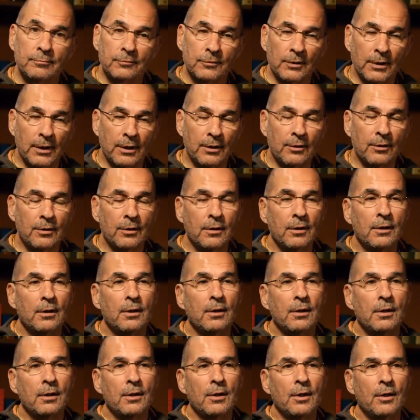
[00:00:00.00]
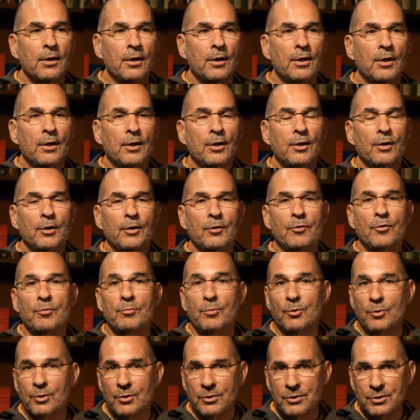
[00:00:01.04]
like the
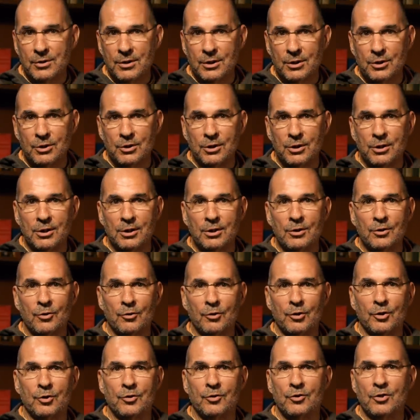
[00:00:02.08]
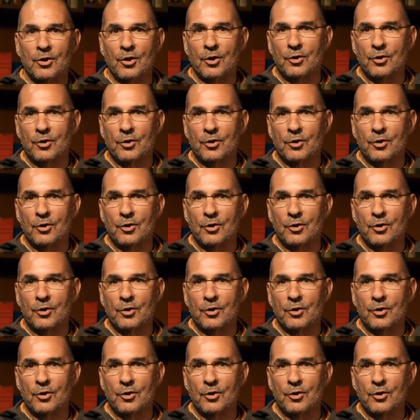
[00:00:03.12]
Buddha's teaching or